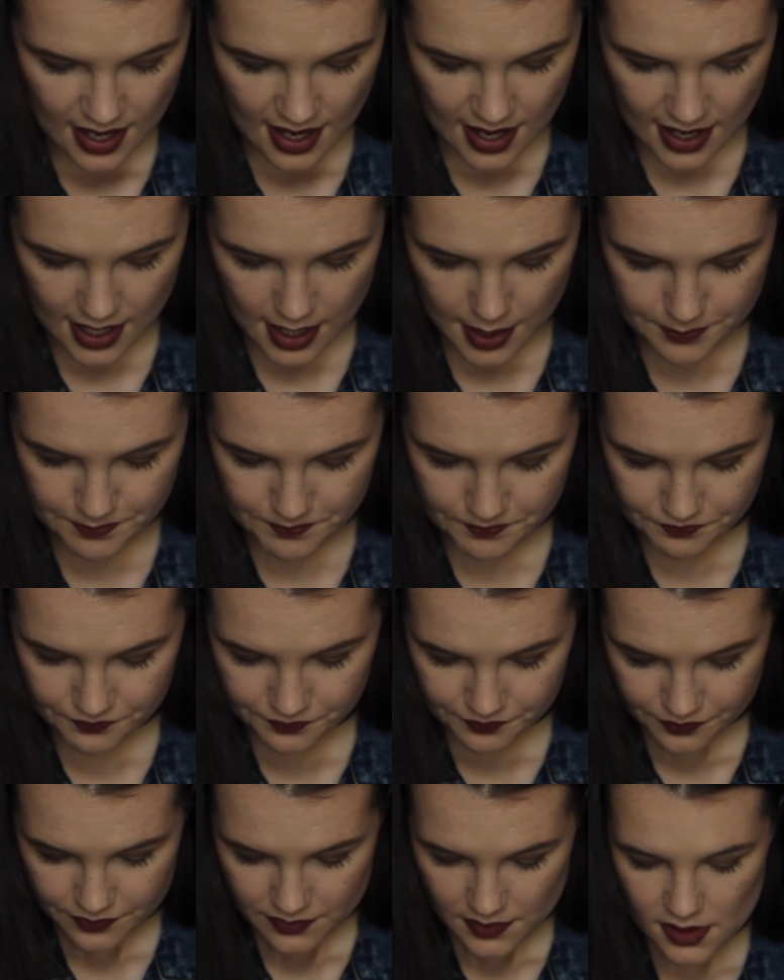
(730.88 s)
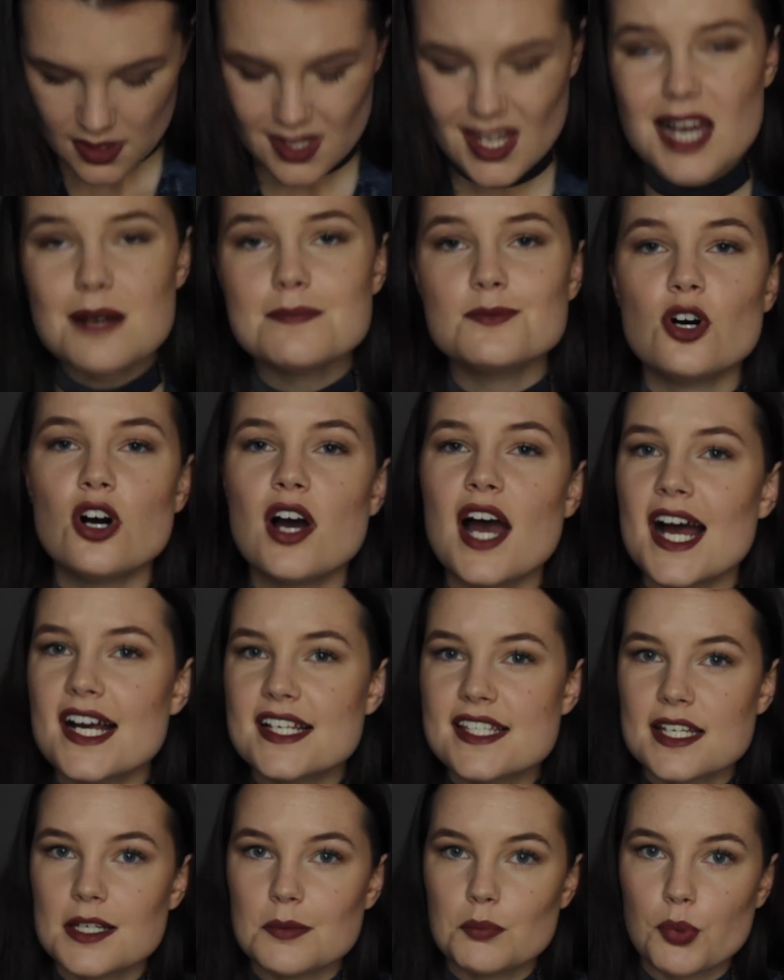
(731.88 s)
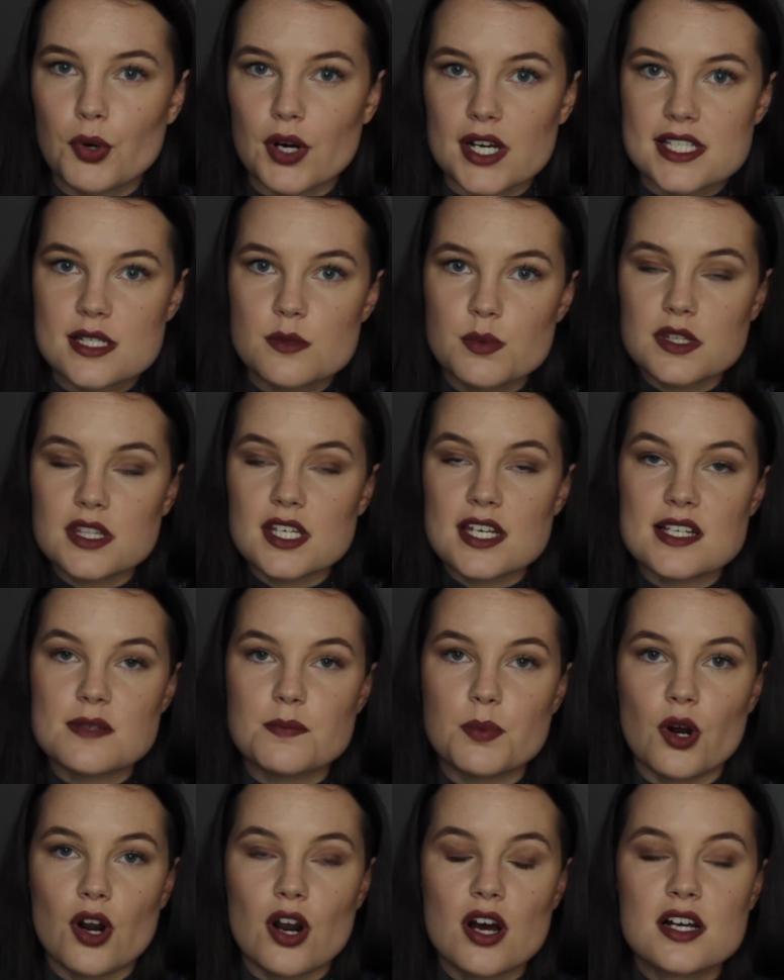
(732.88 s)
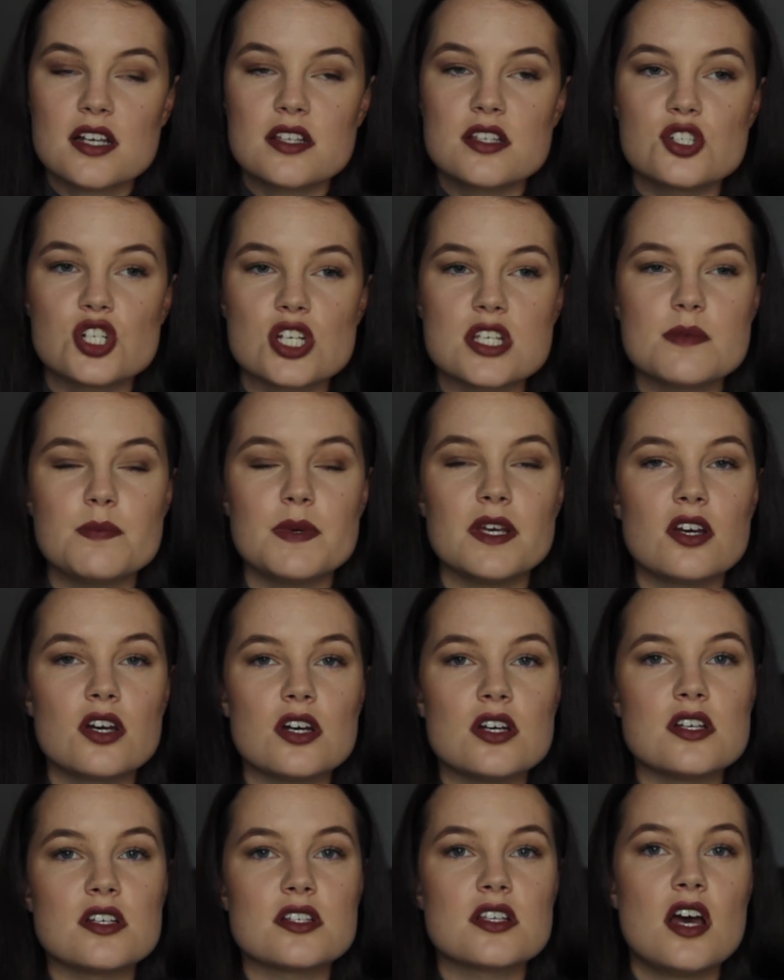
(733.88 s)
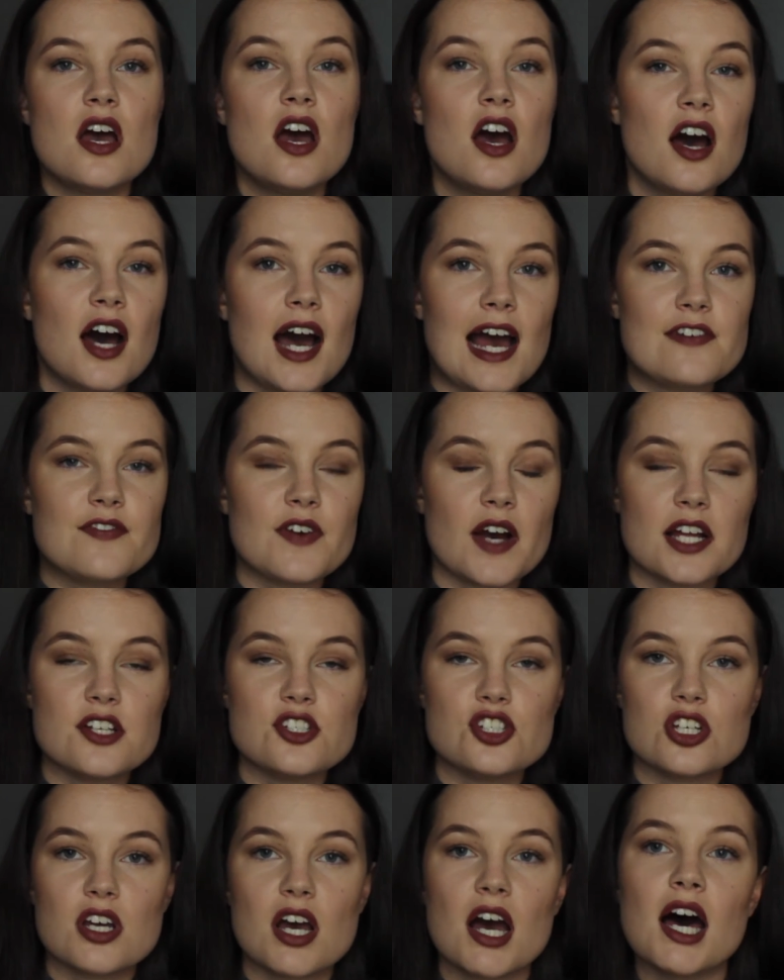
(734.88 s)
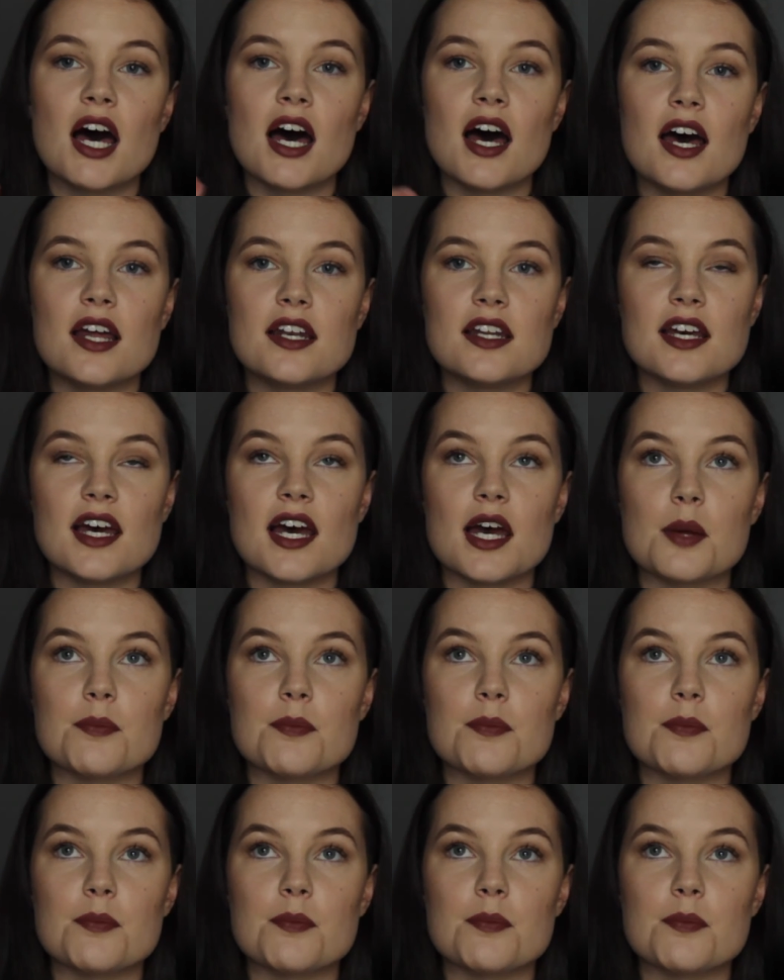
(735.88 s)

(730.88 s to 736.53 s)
I'm not as impressed with these products just because I find you can't,